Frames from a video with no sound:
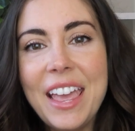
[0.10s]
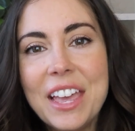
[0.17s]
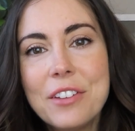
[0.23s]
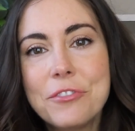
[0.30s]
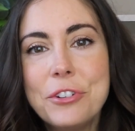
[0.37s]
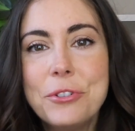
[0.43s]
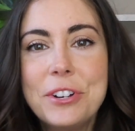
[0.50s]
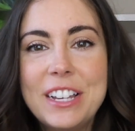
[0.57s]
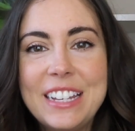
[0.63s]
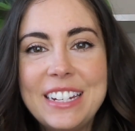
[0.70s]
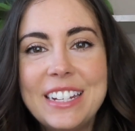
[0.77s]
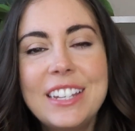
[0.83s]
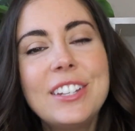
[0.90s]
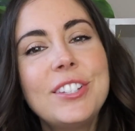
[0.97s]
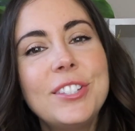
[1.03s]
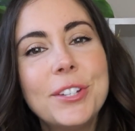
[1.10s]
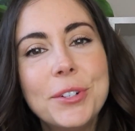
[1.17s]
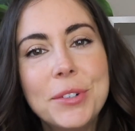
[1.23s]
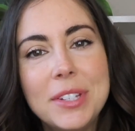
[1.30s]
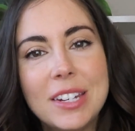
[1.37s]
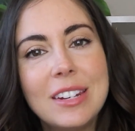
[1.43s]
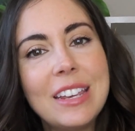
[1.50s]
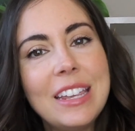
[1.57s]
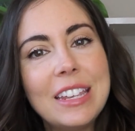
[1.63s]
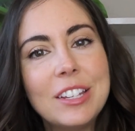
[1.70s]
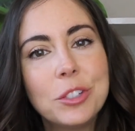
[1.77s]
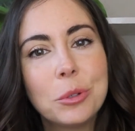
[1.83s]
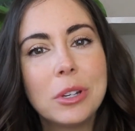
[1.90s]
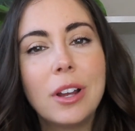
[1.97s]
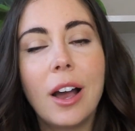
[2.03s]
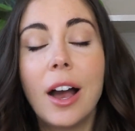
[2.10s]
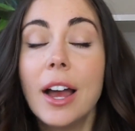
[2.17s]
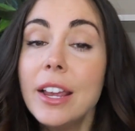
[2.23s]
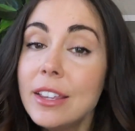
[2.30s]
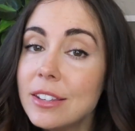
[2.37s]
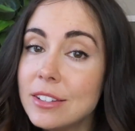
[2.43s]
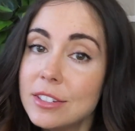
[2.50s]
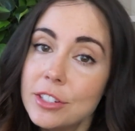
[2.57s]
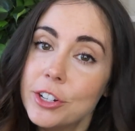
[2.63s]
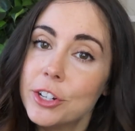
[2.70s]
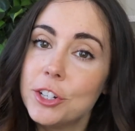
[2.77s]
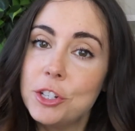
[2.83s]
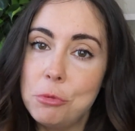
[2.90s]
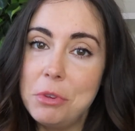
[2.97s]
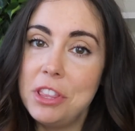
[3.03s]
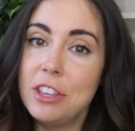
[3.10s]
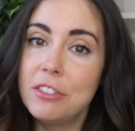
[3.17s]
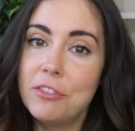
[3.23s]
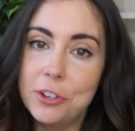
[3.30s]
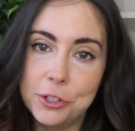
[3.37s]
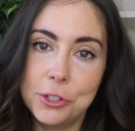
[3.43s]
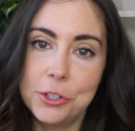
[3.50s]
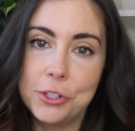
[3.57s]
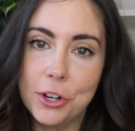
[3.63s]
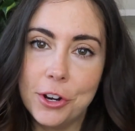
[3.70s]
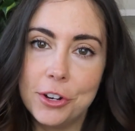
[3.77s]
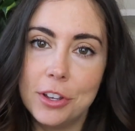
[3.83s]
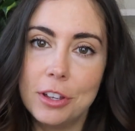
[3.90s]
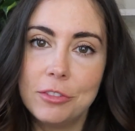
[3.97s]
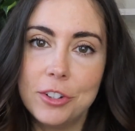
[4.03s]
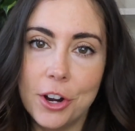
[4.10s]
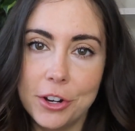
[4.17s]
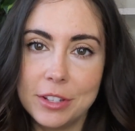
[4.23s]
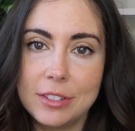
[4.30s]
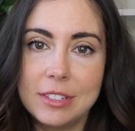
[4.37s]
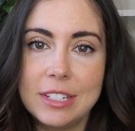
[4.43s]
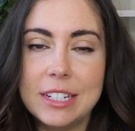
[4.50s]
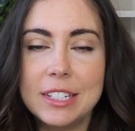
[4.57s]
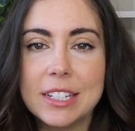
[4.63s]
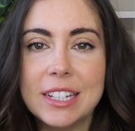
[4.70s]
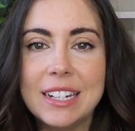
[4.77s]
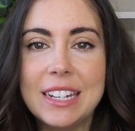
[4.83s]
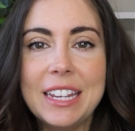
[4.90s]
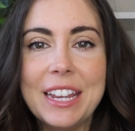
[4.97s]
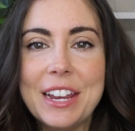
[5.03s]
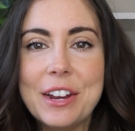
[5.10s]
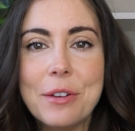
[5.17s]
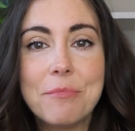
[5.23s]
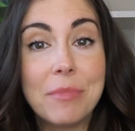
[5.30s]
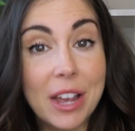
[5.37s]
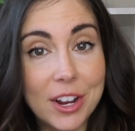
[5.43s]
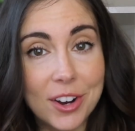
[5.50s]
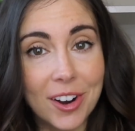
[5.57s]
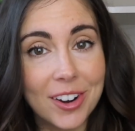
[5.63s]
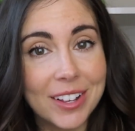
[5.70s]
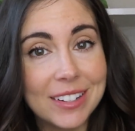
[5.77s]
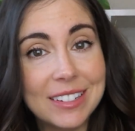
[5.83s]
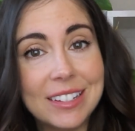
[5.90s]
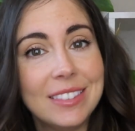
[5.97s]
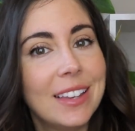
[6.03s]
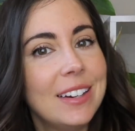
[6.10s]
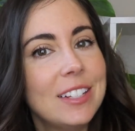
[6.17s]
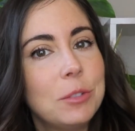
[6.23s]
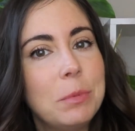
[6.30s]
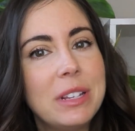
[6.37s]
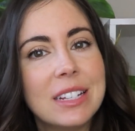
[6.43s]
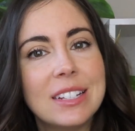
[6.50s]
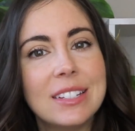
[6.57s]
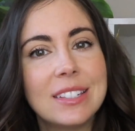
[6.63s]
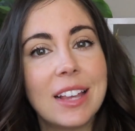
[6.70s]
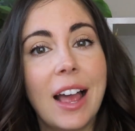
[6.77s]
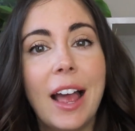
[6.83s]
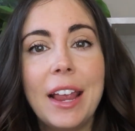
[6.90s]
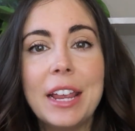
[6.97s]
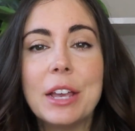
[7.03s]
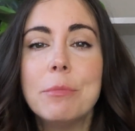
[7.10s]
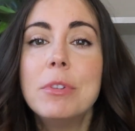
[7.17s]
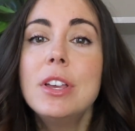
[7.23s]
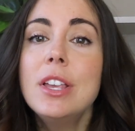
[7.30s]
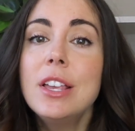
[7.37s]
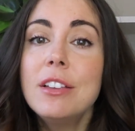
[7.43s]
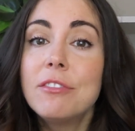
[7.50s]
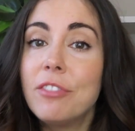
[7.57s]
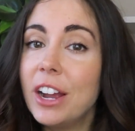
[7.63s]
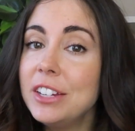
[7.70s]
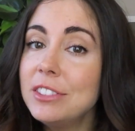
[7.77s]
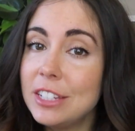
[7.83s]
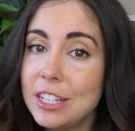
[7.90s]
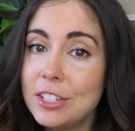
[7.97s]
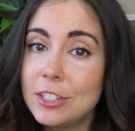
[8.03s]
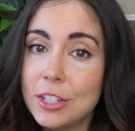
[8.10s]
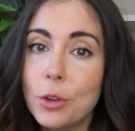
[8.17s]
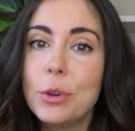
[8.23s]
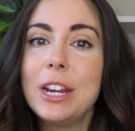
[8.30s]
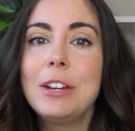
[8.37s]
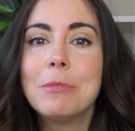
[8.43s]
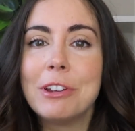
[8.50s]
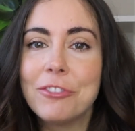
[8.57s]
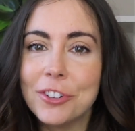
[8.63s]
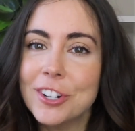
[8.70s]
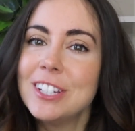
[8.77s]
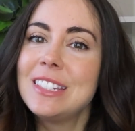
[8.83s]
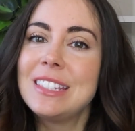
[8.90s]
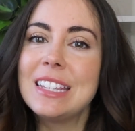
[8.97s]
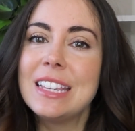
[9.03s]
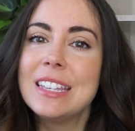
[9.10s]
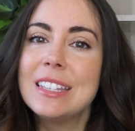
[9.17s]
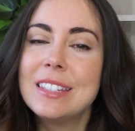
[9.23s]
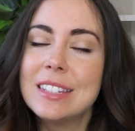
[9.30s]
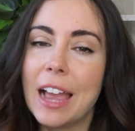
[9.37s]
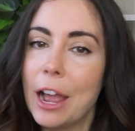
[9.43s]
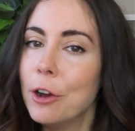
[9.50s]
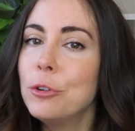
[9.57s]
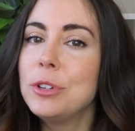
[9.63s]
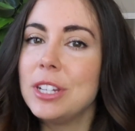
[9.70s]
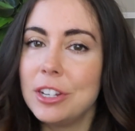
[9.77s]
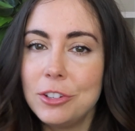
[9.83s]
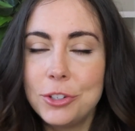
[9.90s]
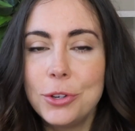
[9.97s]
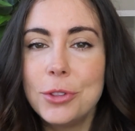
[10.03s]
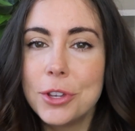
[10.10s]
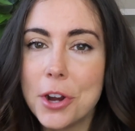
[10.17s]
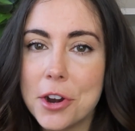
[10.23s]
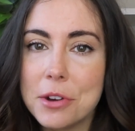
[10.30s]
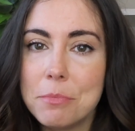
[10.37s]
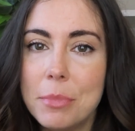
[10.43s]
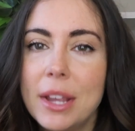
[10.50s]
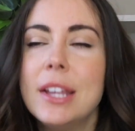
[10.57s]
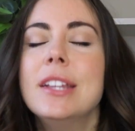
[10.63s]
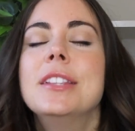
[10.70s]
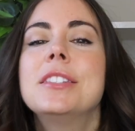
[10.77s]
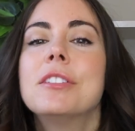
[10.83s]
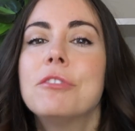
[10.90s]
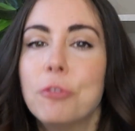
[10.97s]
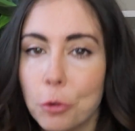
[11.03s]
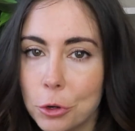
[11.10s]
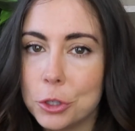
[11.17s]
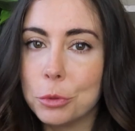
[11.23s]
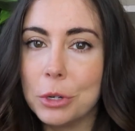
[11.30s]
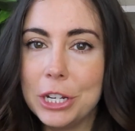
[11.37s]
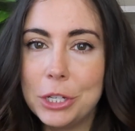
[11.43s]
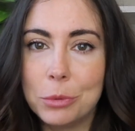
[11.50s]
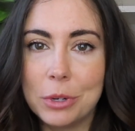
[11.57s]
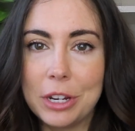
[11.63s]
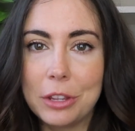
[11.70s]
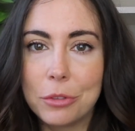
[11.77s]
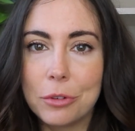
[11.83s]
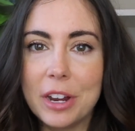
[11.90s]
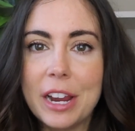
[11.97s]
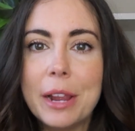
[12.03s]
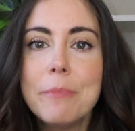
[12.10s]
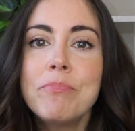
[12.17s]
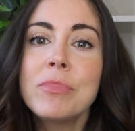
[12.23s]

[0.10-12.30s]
everyone! So today is what I consider to be the official start of garden season in my garden, and that is because I am finally sowing my first seeds out into the garden beds for 2023.